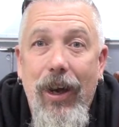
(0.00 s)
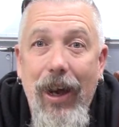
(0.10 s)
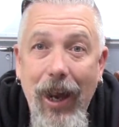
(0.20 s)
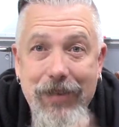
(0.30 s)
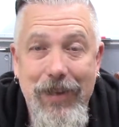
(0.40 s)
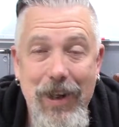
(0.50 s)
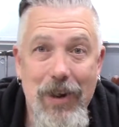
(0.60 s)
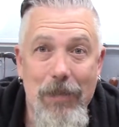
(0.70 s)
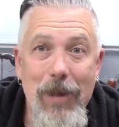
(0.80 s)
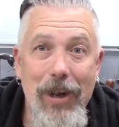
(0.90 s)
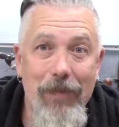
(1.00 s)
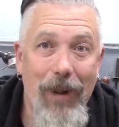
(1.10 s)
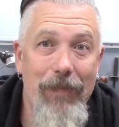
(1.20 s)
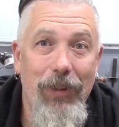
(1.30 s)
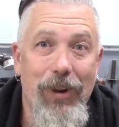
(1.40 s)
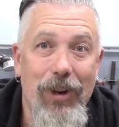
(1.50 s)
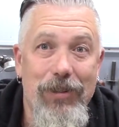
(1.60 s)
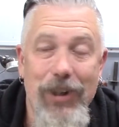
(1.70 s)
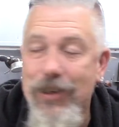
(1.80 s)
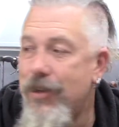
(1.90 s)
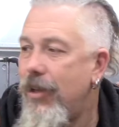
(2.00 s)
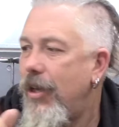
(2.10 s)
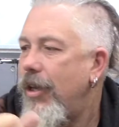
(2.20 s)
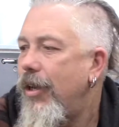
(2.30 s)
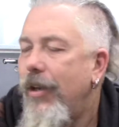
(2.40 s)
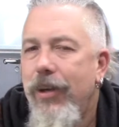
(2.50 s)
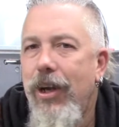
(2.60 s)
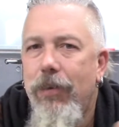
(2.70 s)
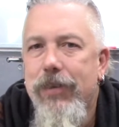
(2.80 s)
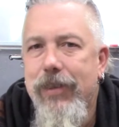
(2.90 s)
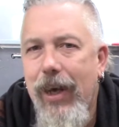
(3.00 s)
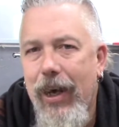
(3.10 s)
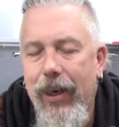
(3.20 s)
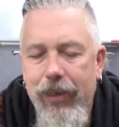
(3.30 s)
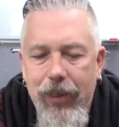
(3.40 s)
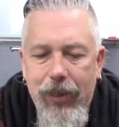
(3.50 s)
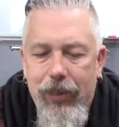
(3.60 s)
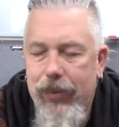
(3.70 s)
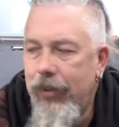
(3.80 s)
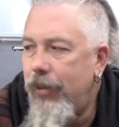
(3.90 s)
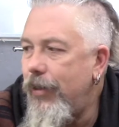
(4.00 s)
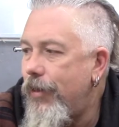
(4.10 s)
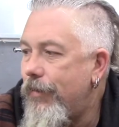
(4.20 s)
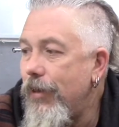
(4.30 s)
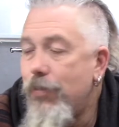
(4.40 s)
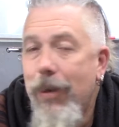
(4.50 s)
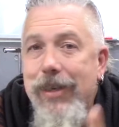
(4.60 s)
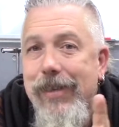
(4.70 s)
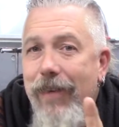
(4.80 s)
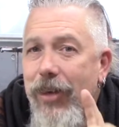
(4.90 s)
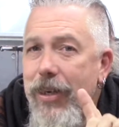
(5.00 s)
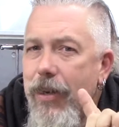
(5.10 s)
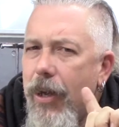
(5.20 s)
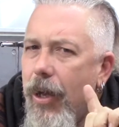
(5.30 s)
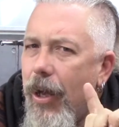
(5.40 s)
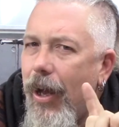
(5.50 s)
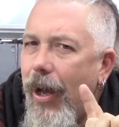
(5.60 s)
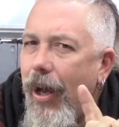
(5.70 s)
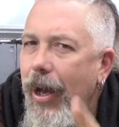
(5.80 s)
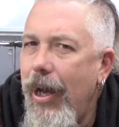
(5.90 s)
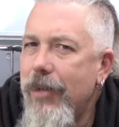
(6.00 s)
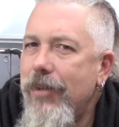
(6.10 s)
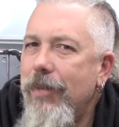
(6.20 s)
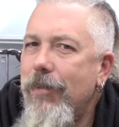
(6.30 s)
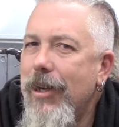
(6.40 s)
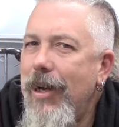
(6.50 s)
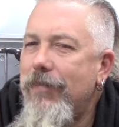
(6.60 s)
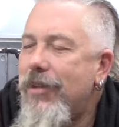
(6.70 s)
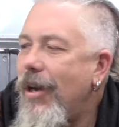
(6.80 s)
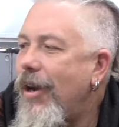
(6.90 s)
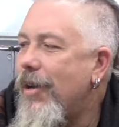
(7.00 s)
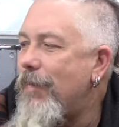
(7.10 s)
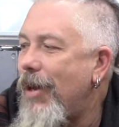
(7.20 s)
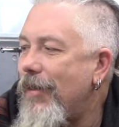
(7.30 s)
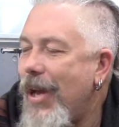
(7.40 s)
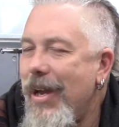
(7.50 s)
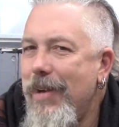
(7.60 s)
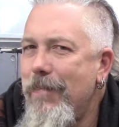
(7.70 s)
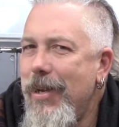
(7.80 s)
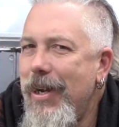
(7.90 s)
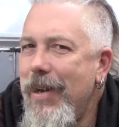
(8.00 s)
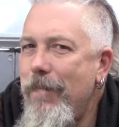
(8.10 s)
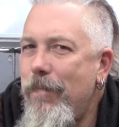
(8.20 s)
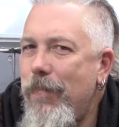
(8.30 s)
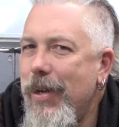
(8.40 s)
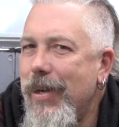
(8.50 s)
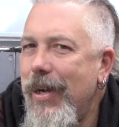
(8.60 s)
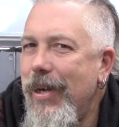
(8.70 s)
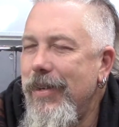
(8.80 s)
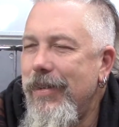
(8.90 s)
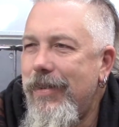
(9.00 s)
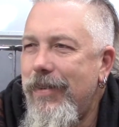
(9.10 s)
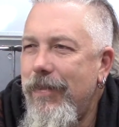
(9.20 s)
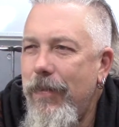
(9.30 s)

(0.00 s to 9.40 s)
It's an intermediate rifle cartridge. No, it's not. 327. Actually, we're going to have to talk about that in a minute because